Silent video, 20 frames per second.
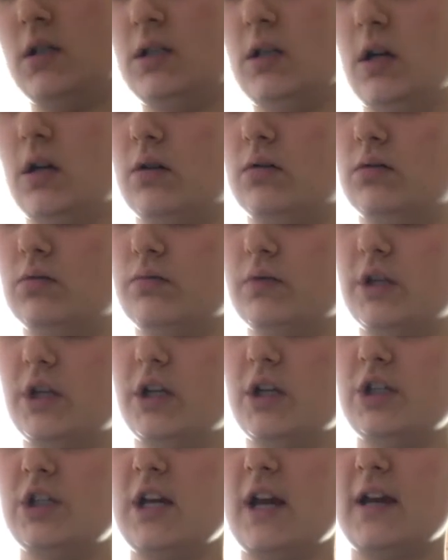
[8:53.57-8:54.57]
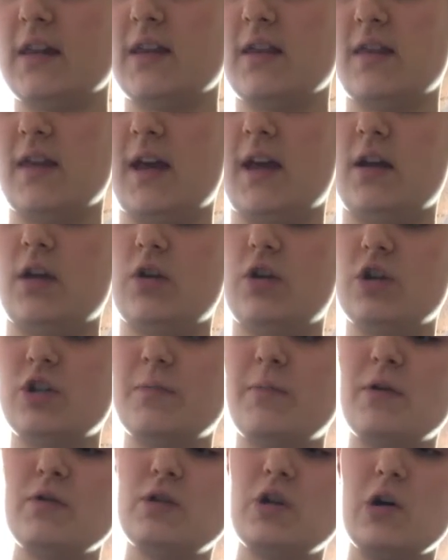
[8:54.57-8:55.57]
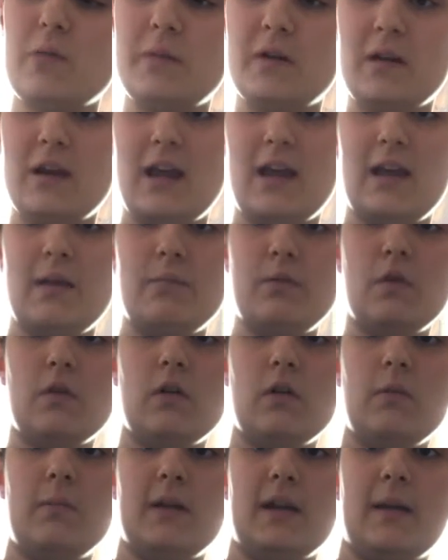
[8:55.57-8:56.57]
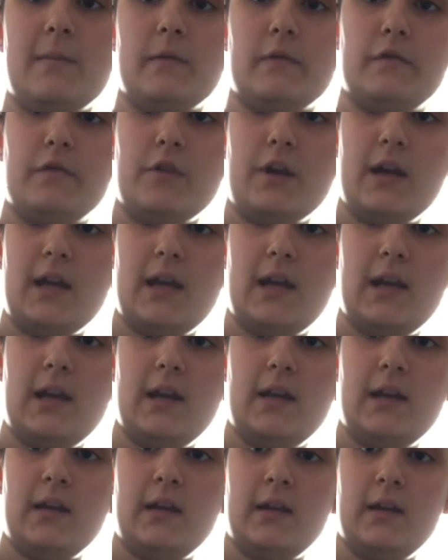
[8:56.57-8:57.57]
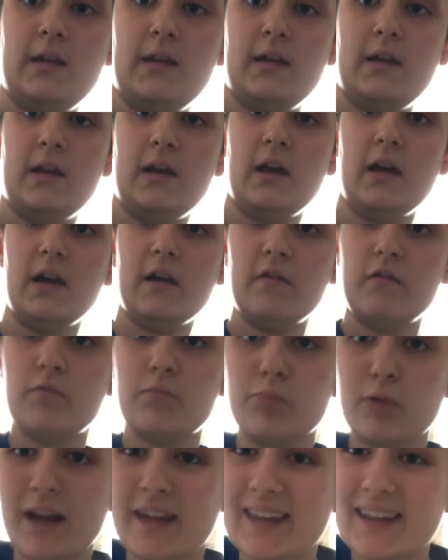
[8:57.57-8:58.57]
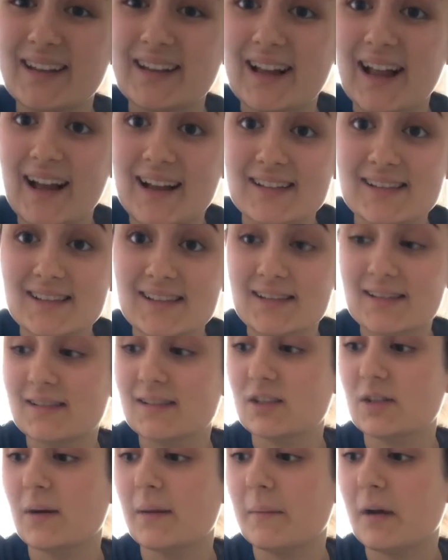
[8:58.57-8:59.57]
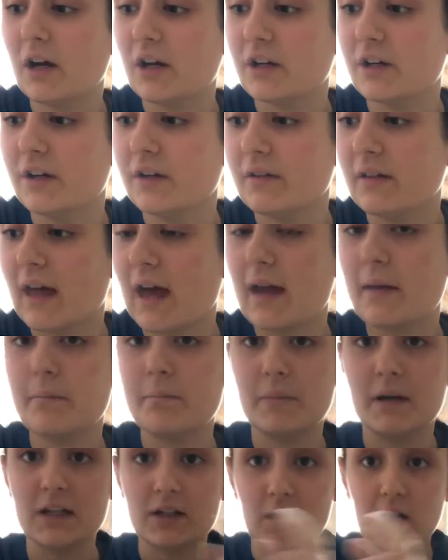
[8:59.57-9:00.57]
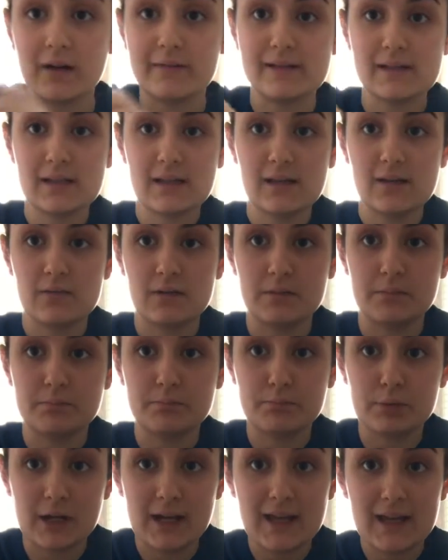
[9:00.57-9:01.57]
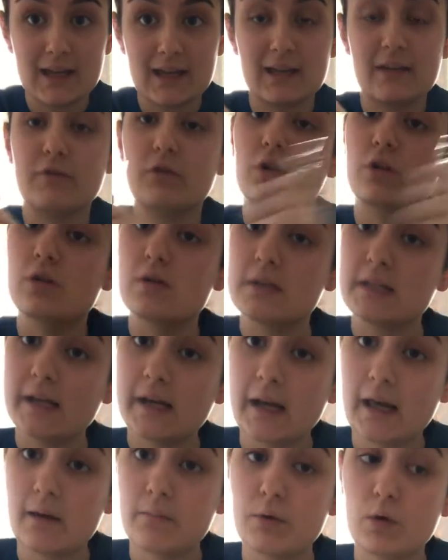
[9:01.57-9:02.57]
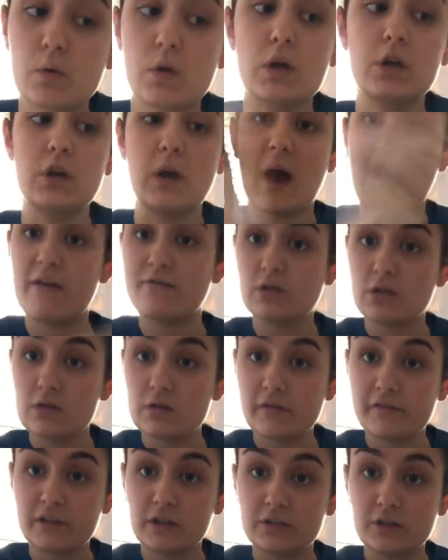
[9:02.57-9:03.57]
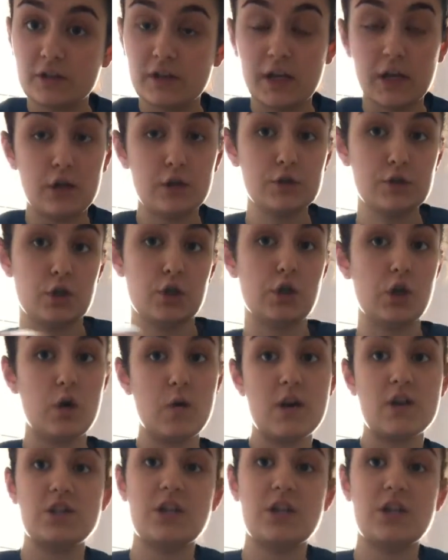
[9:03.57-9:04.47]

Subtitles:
So we're going to check the thing. You're supposed to open an ampule, but I'm afraid of breaking glass, so I'm not going to do that. But obviously you would break, and if you're using an ampule, you have to use a filter needle so you don't